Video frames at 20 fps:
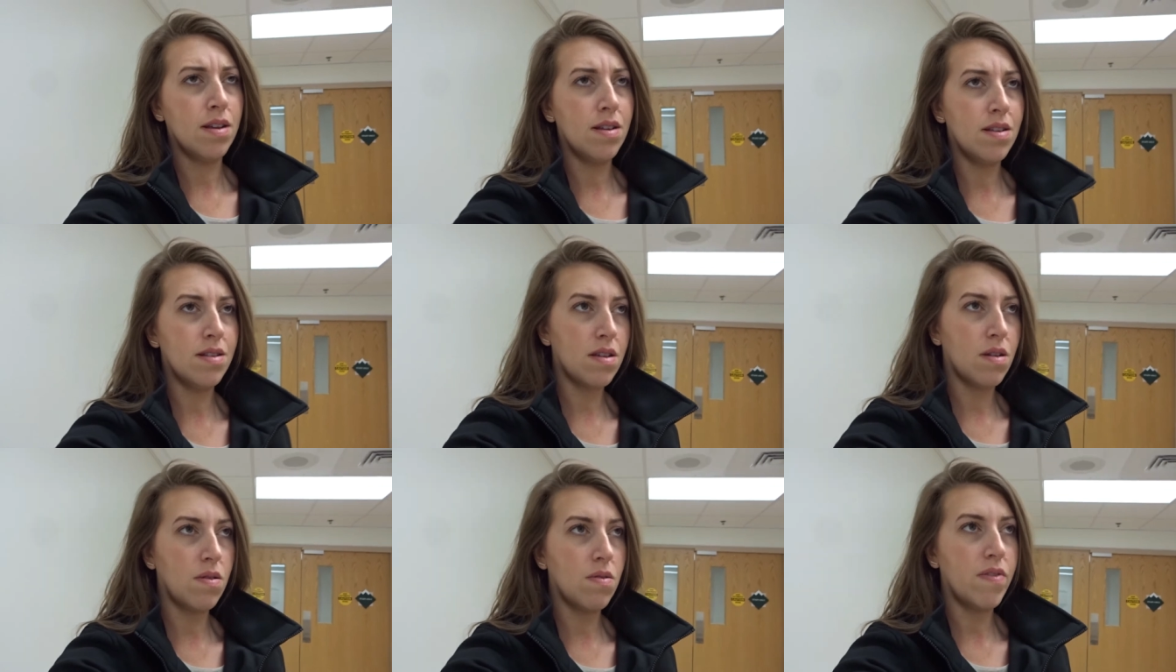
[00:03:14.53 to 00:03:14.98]

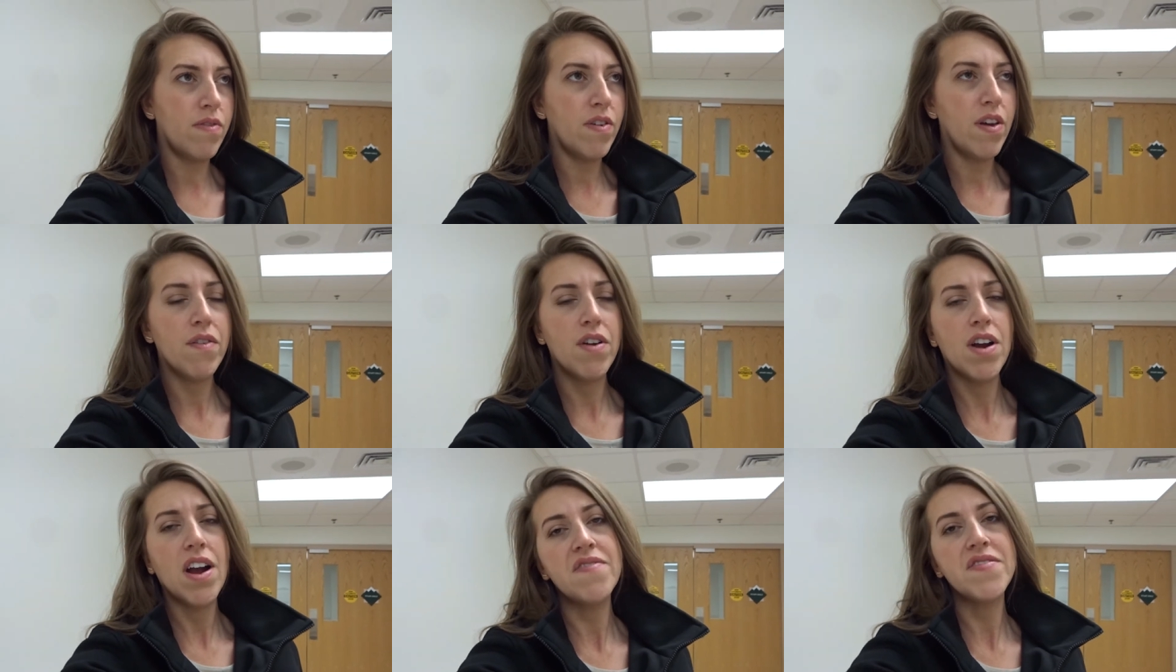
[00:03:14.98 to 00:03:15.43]
So if you
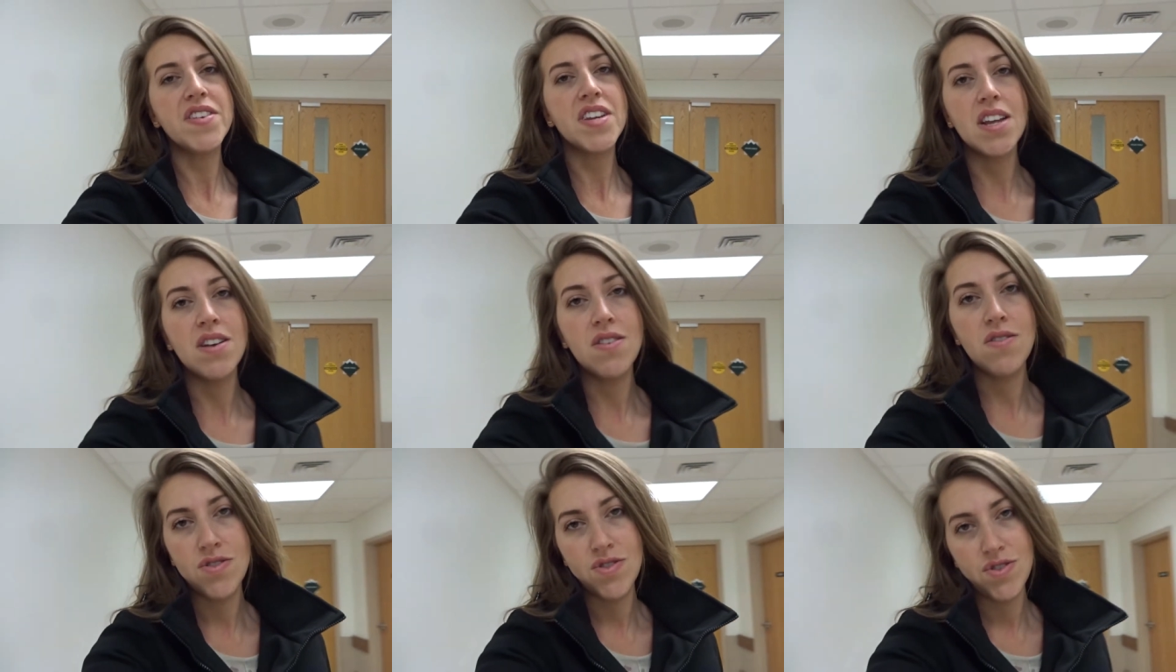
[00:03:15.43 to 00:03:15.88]
ever have to
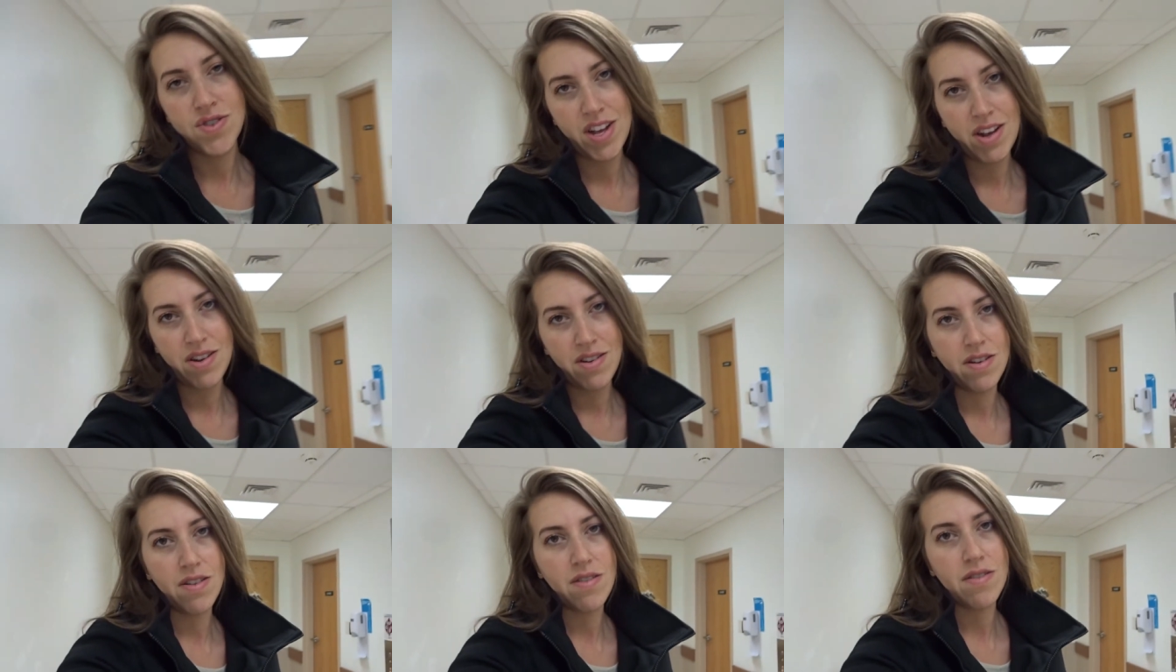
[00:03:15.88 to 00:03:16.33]
get an
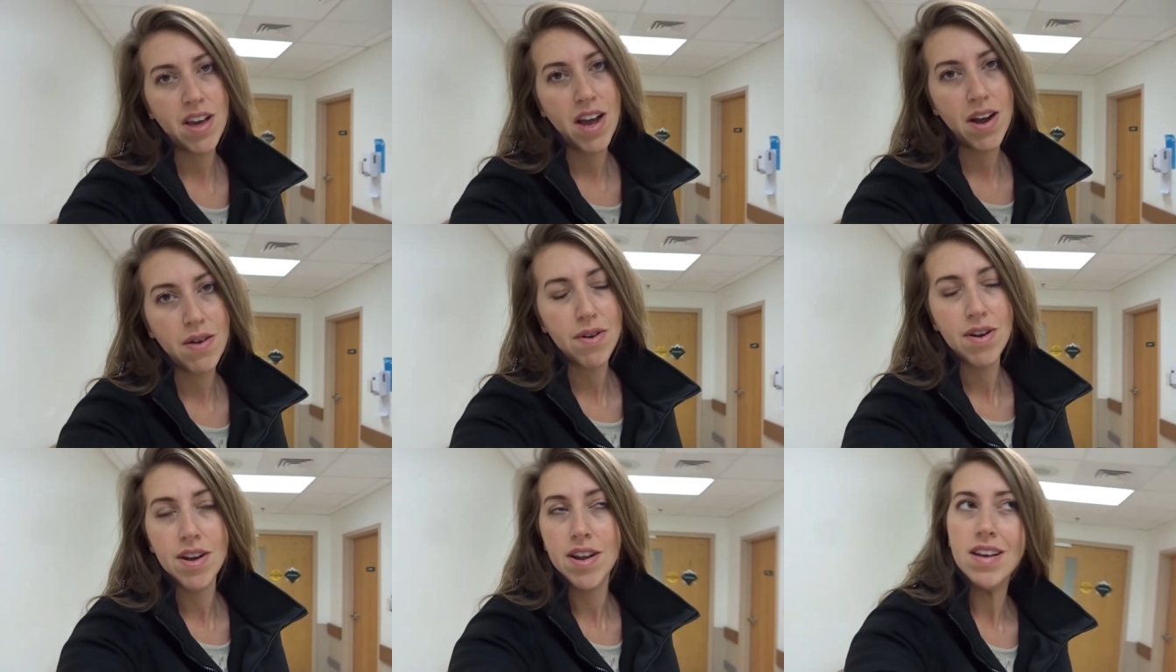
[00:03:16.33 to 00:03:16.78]
ultrasound on your
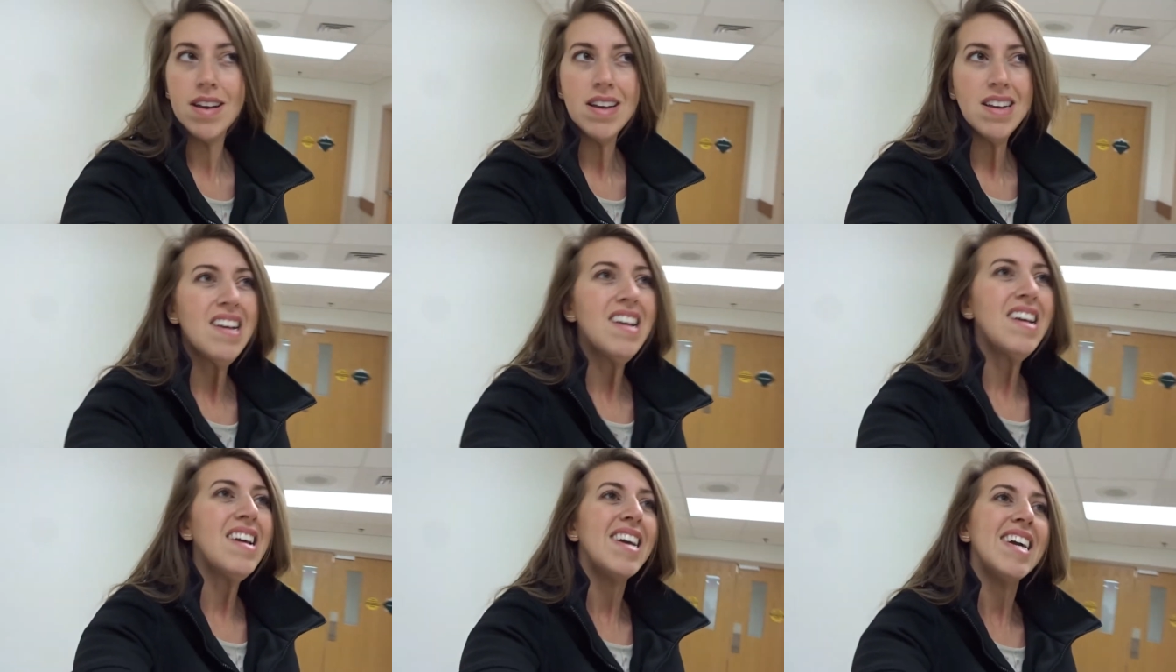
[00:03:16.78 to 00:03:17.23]
thyroid,
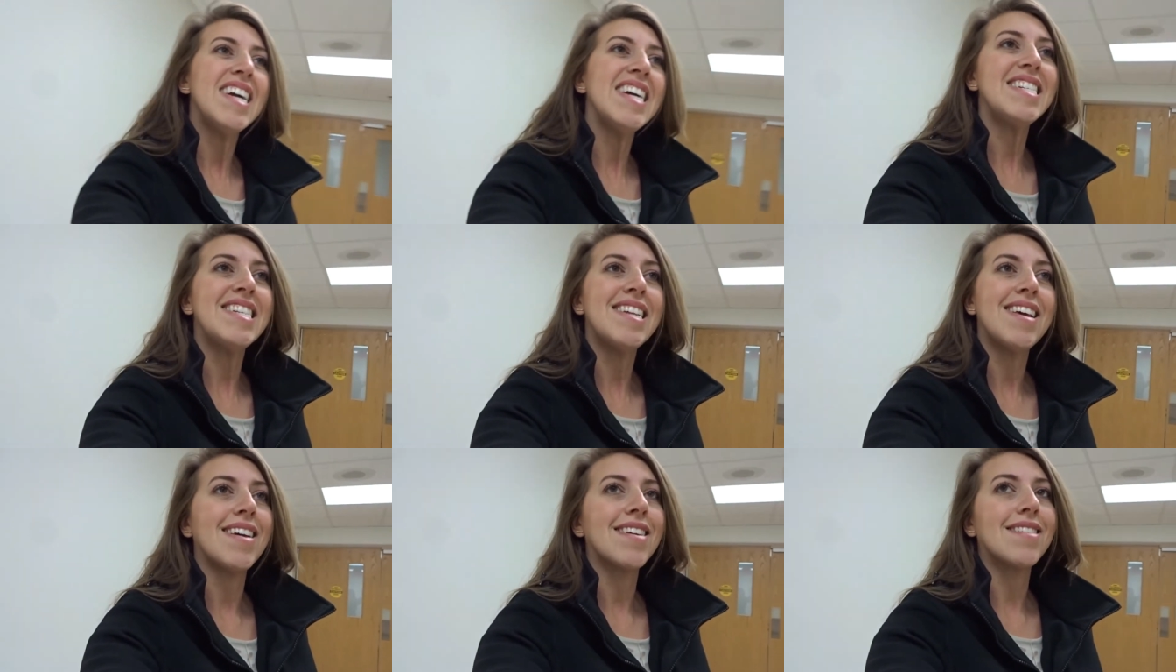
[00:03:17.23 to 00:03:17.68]

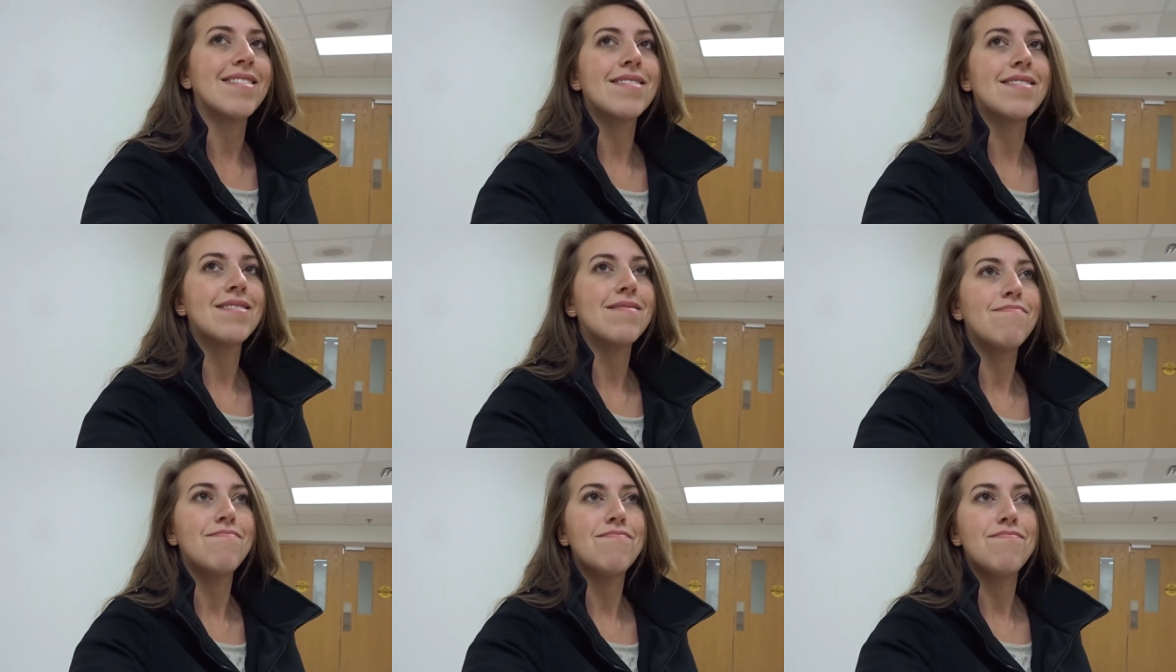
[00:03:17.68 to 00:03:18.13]
it
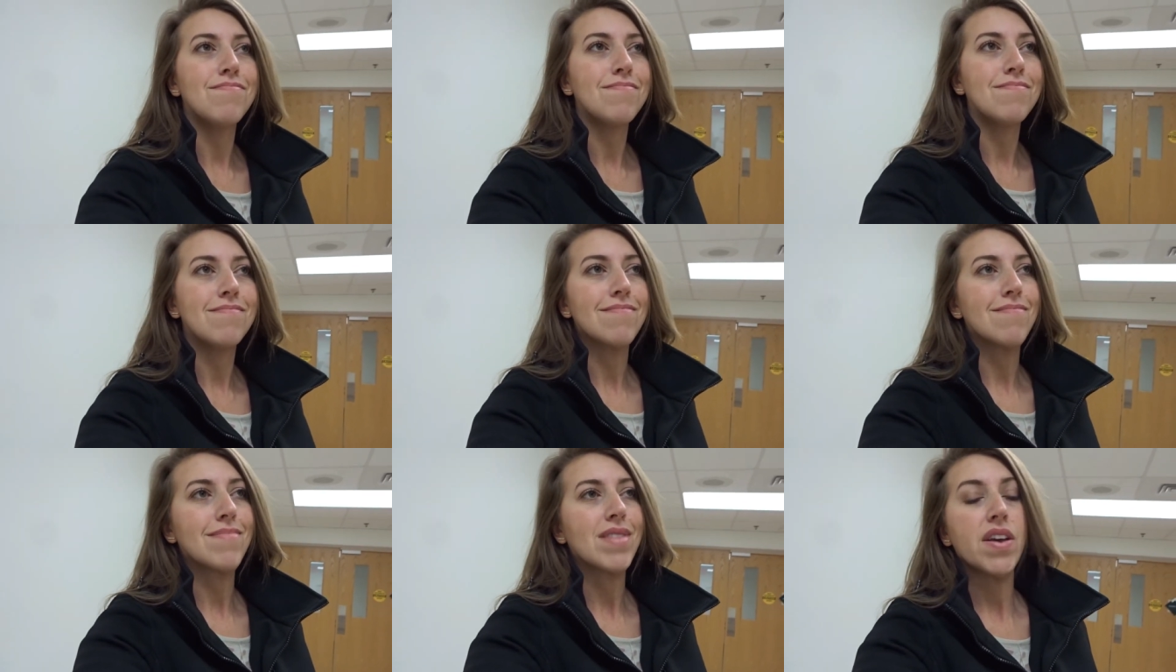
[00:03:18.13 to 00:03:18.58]
takes
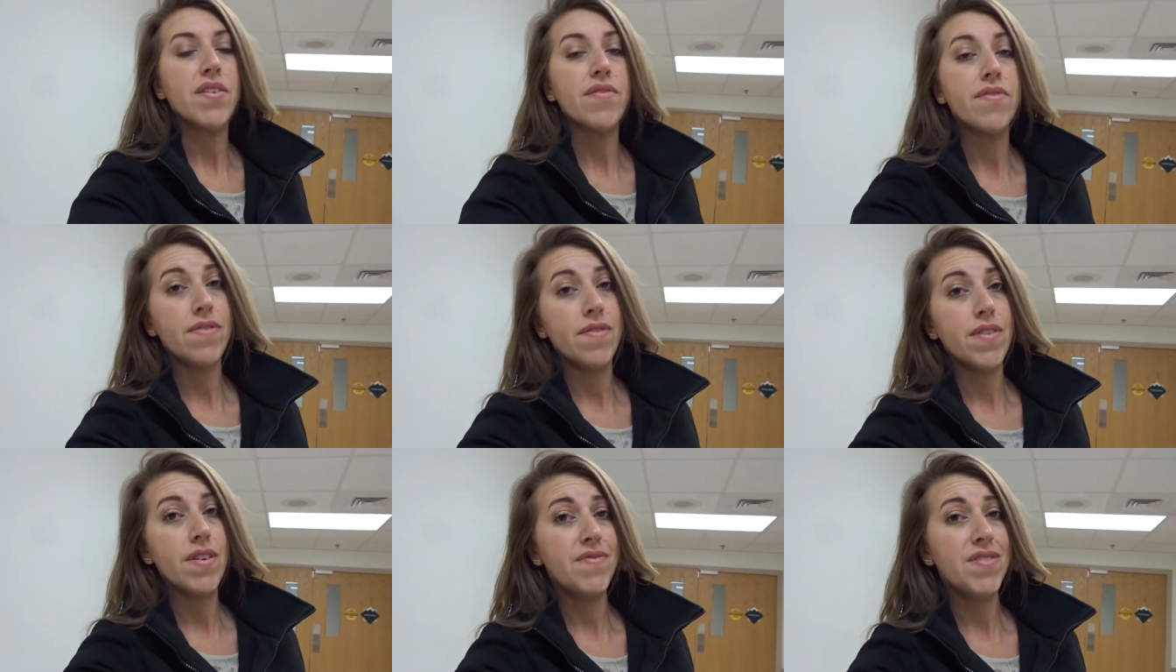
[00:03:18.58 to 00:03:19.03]

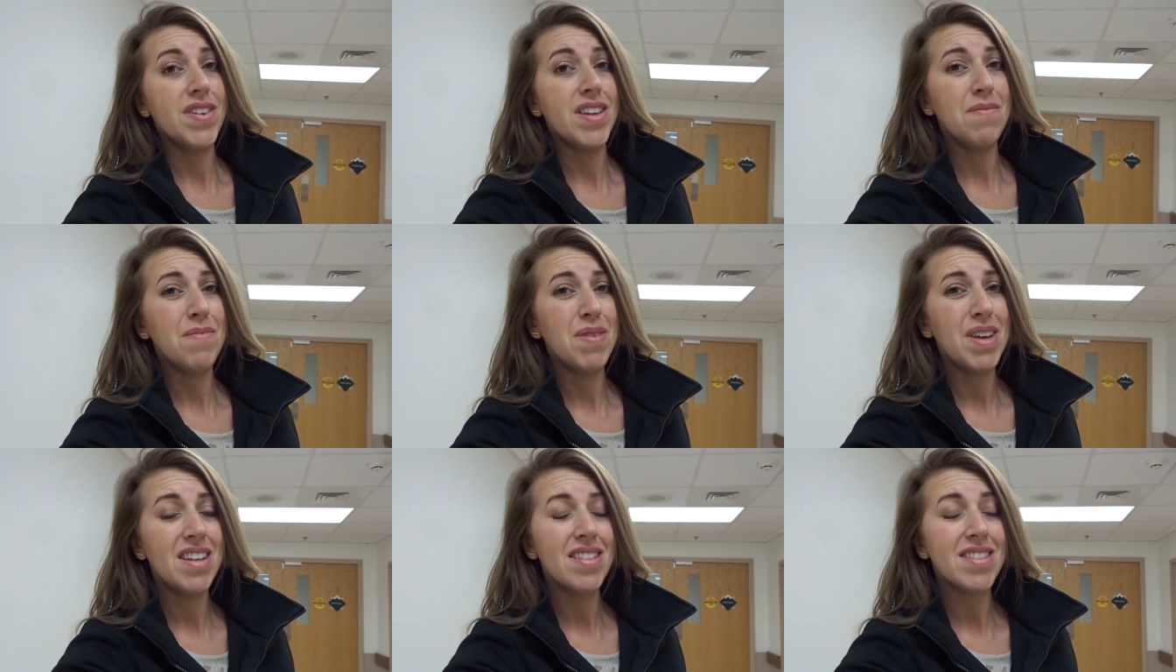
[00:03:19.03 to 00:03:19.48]

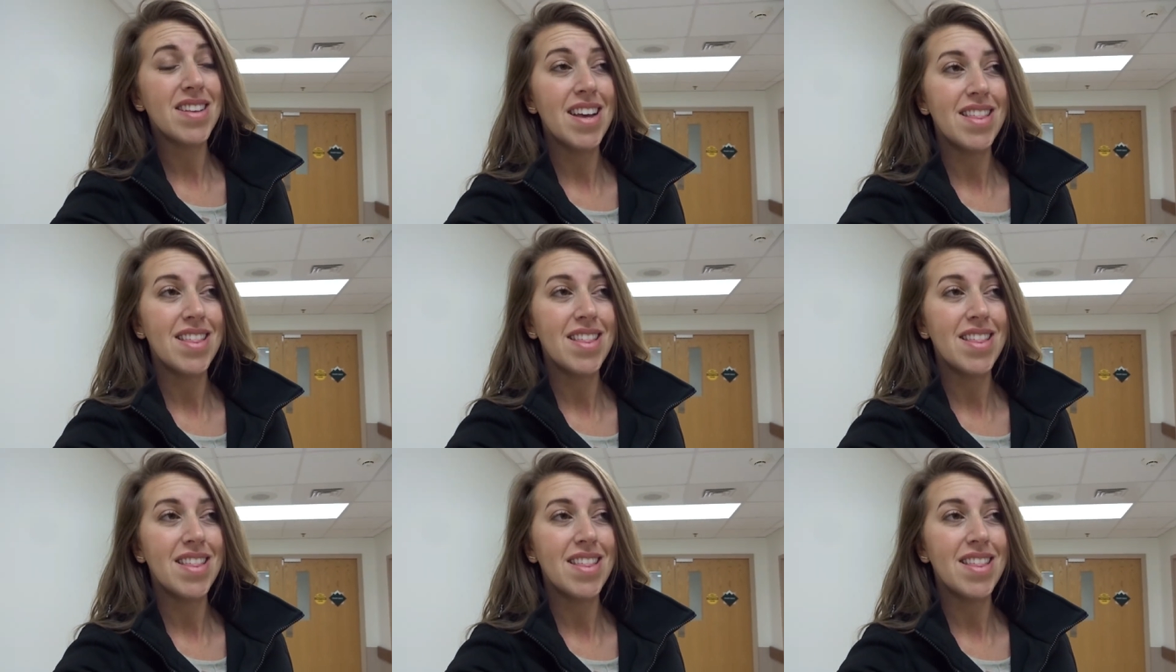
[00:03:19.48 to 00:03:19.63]
15 minutes.